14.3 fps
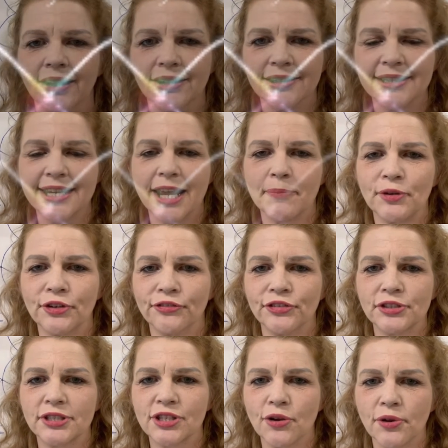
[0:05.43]
Good day,
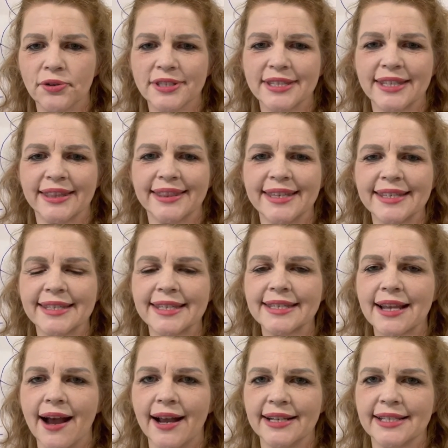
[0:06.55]
beautiful souls. This
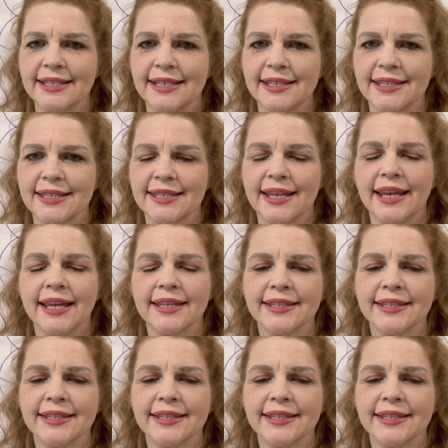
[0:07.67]
is Isis.